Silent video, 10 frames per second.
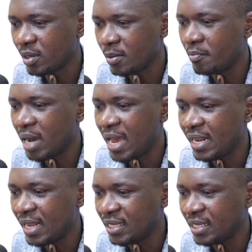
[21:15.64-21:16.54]

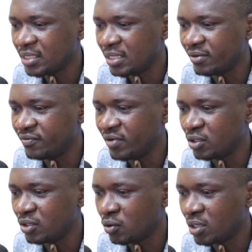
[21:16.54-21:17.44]
minus
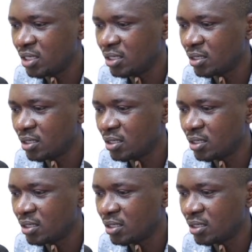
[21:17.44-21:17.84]
inventory